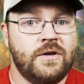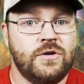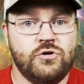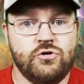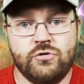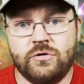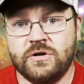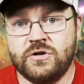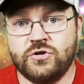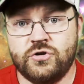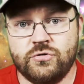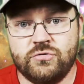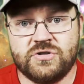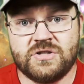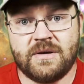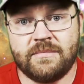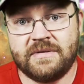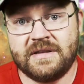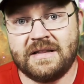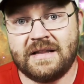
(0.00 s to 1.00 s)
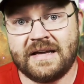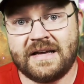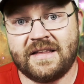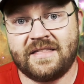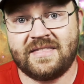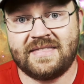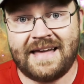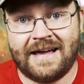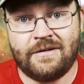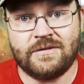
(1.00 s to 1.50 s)
you can do something like
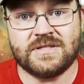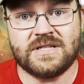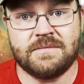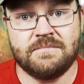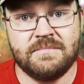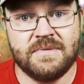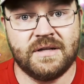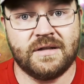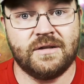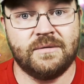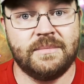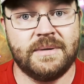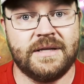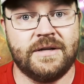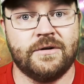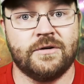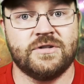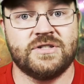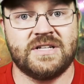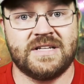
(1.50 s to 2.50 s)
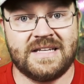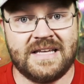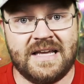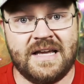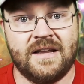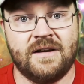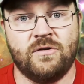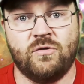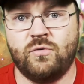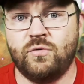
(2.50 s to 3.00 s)
1,000 millimeters
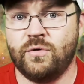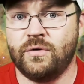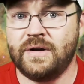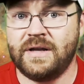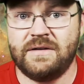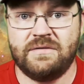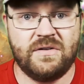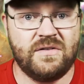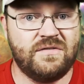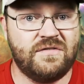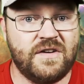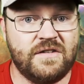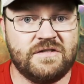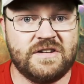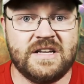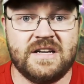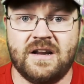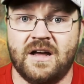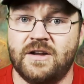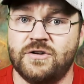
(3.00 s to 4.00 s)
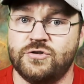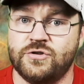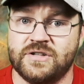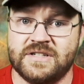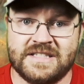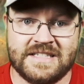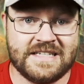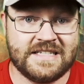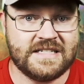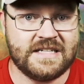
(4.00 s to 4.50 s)
again, or even 1,500,
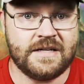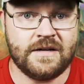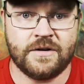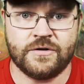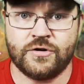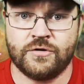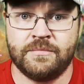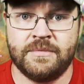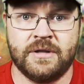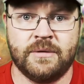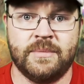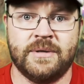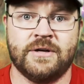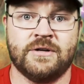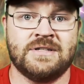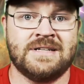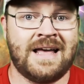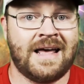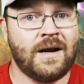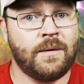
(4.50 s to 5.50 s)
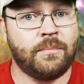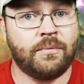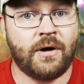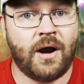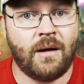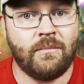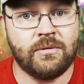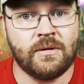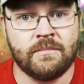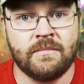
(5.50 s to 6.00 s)
1,600 millimeters, not a
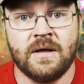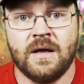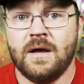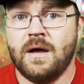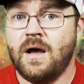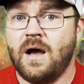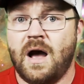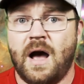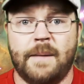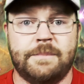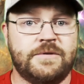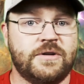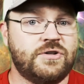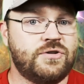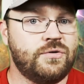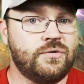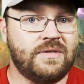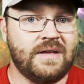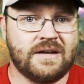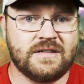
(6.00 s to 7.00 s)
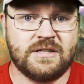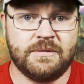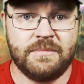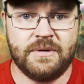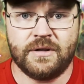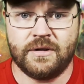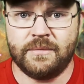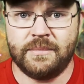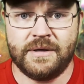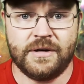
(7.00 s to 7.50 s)
problem. Up to 2,000
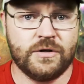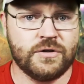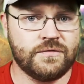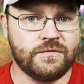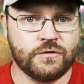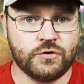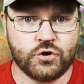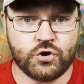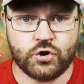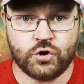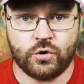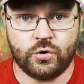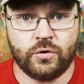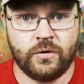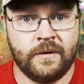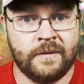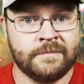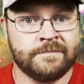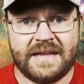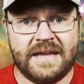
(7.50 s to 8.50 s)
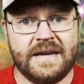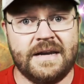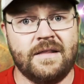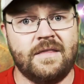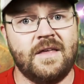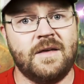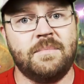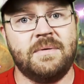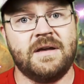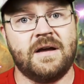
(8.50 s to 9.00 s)
millimeters for sure.
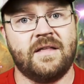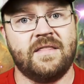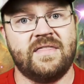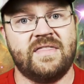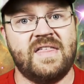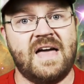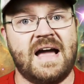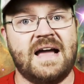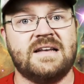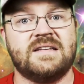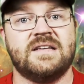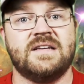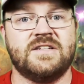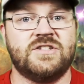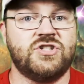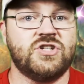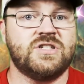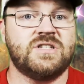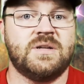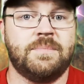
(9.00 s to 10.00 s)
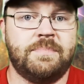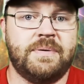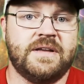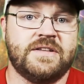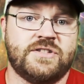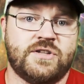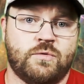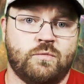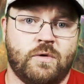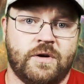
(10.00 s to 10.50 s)
Anything beyond that, it just
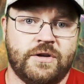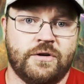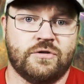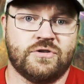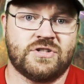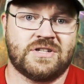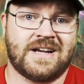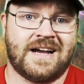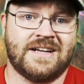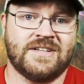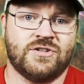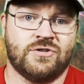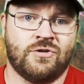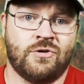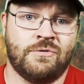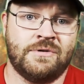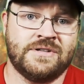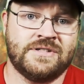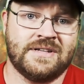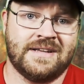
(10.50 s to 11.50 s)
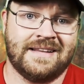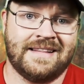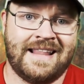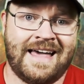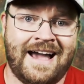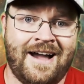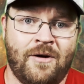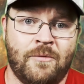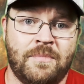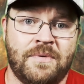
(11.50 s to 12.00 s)
depends on what your skies are going to
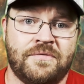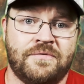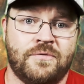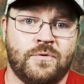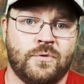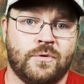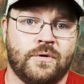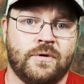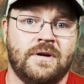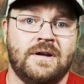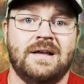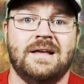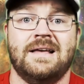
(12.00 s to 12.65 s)
allow. Before